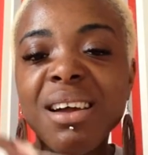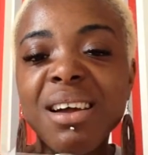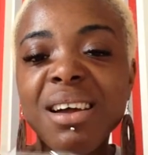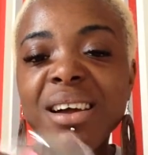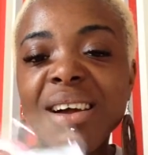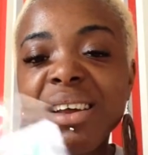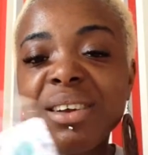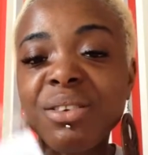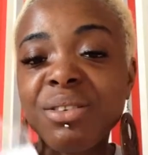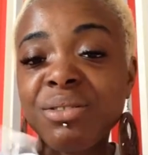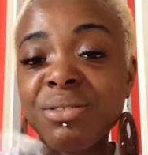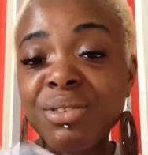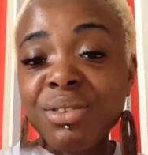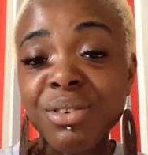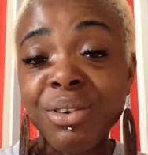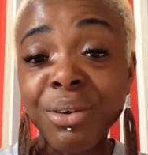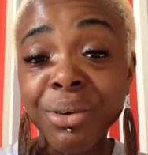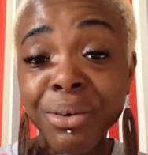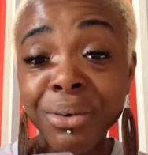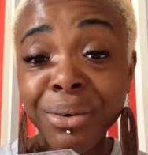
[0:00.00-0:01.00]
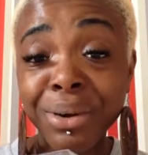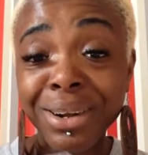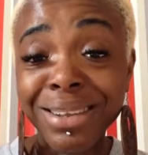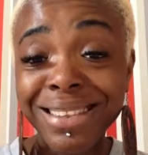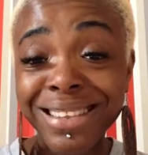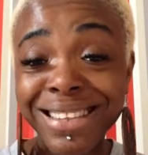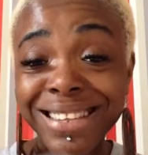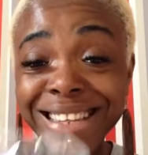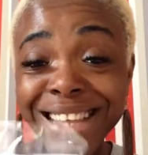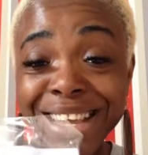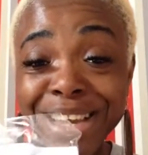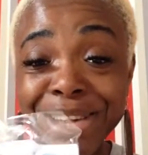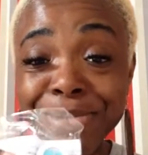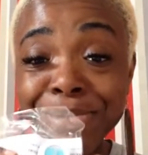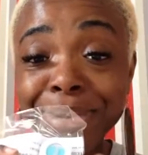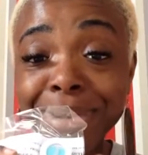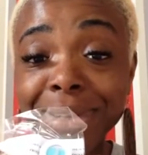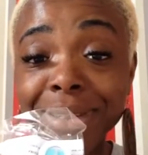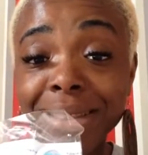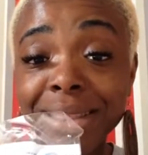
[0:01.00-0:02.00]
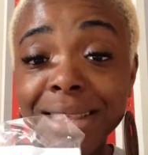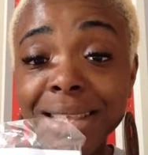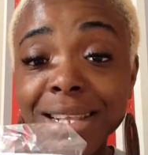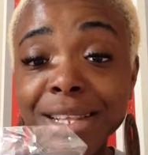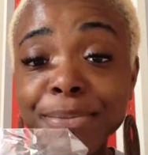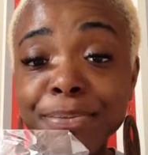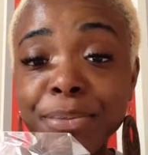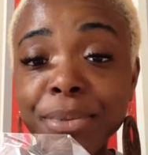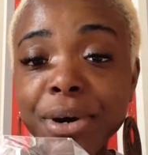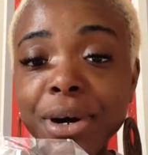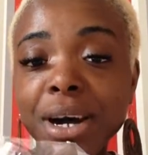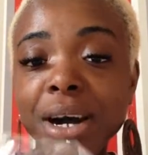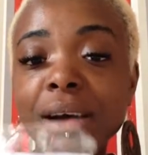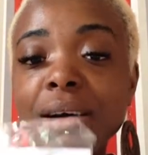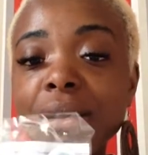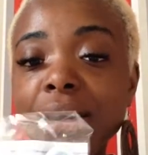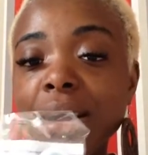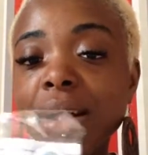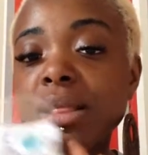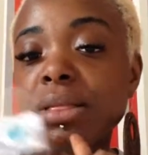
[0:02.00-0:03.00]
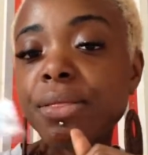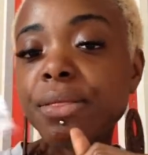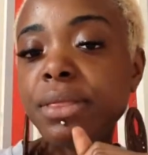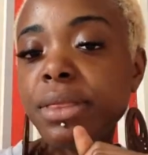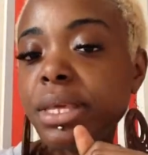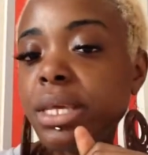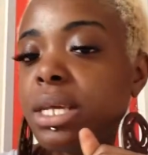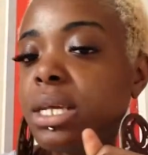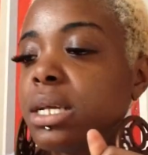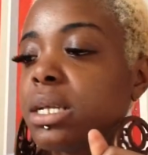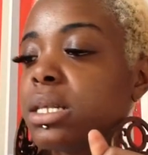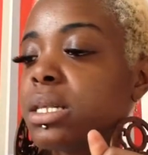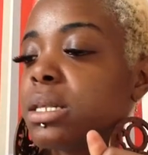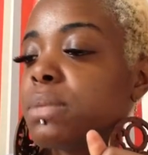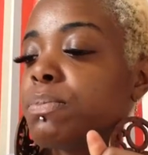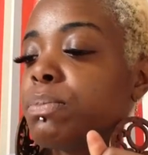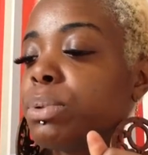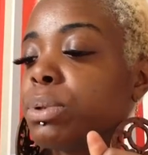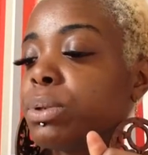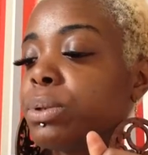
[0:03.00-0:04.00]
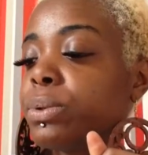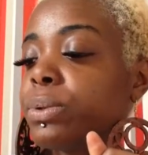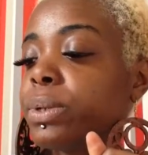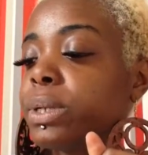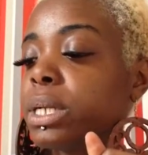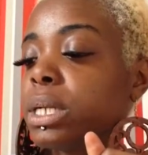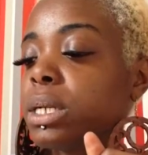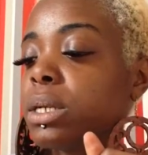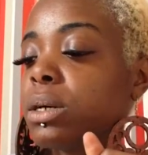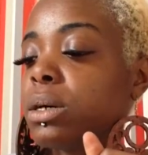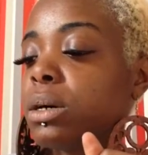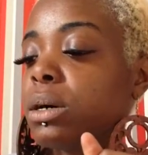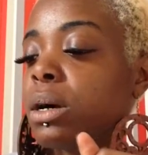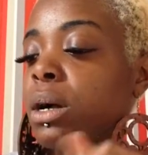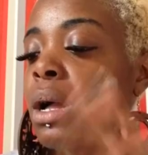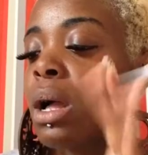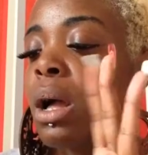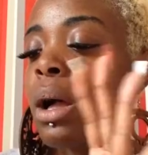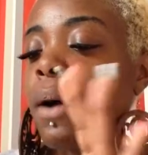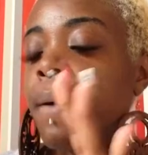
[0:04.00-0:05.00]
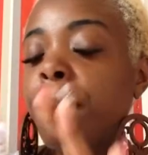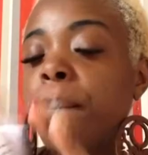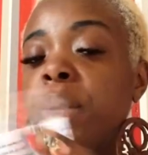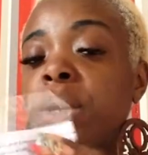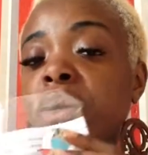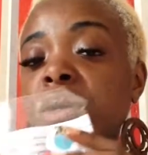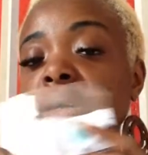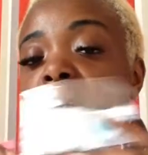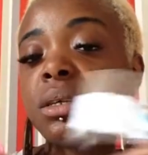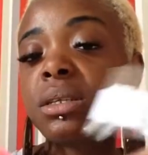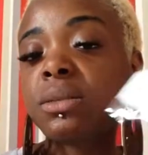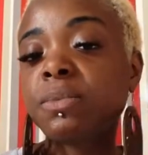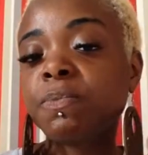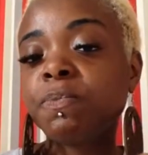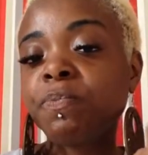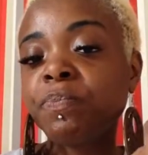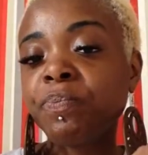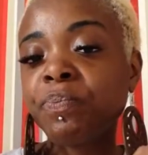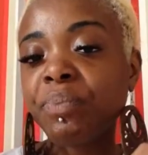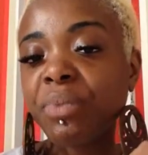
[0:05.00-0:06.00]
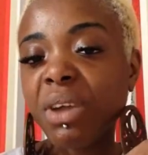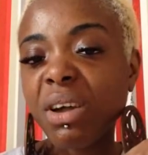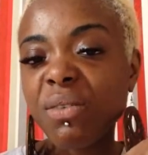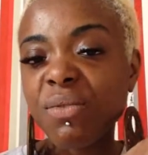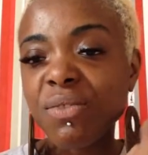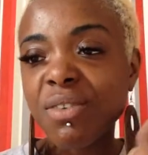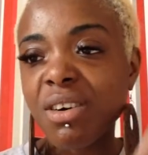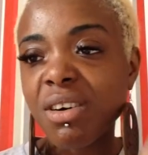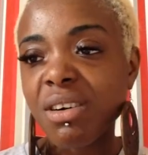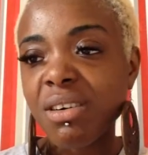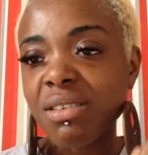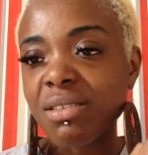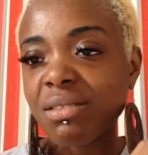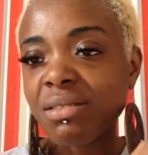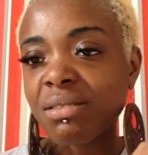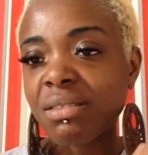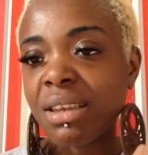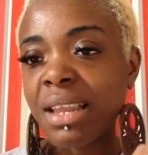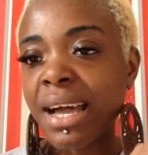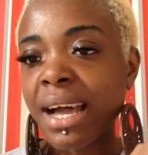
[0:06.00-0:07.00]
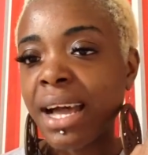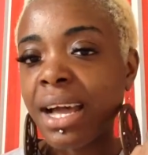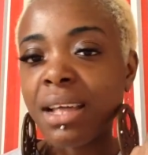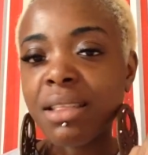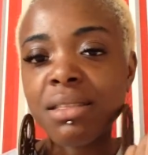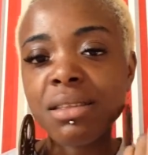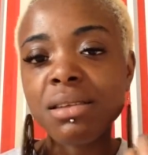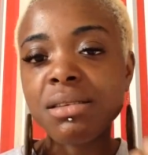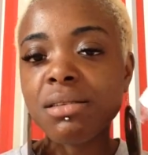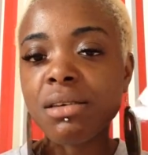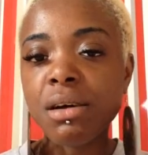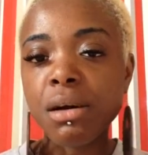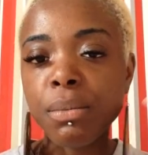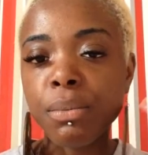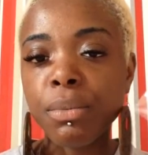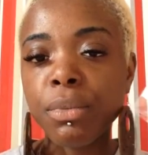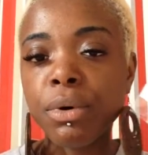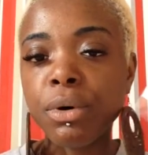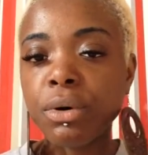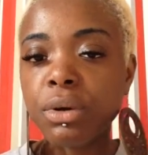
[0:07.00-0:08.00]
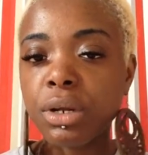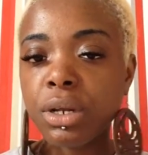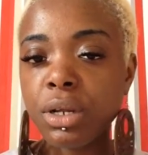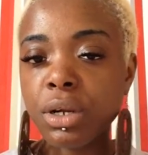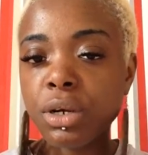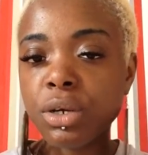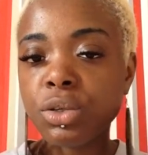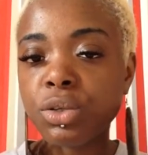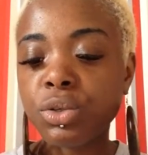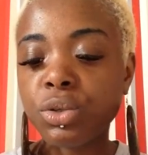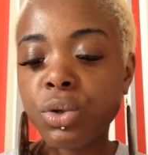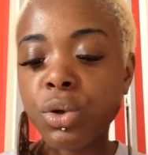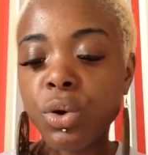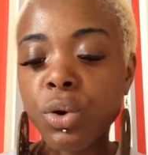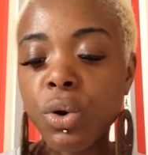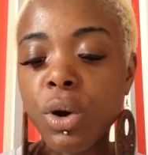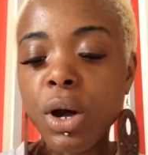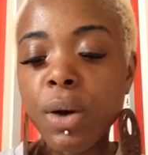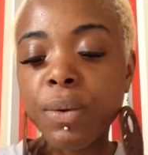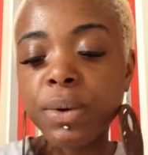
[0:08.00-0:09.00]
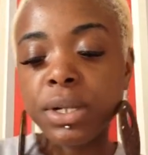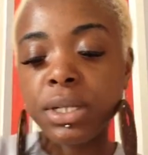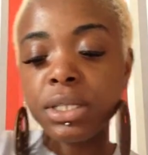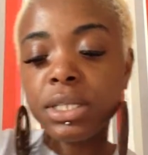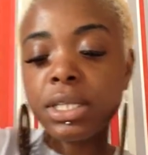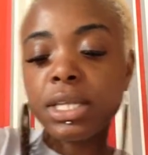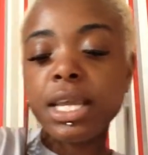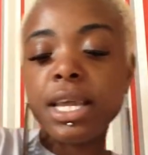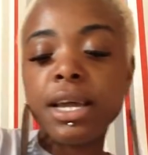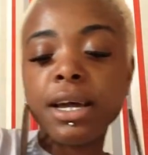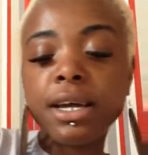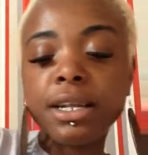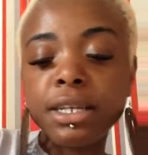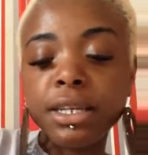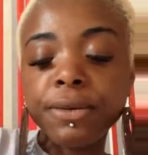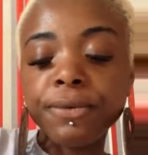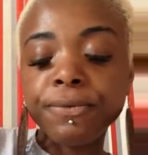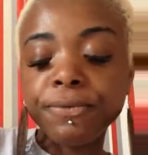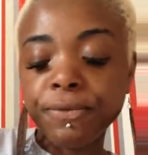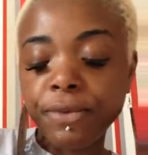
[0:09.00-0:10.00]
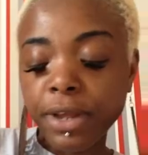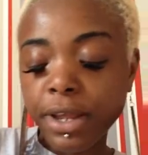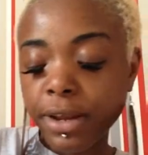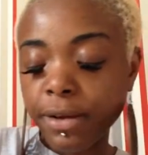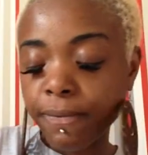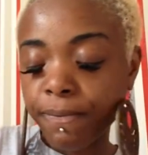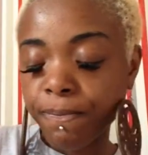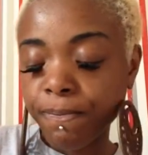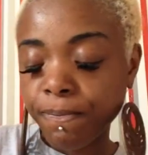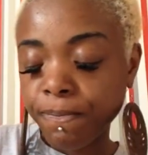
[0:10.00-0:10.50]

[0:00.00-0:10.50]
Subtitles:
I don't know what to say about this, but I got this blue glitter because I've got like the normal glitter, so I wanted to get a different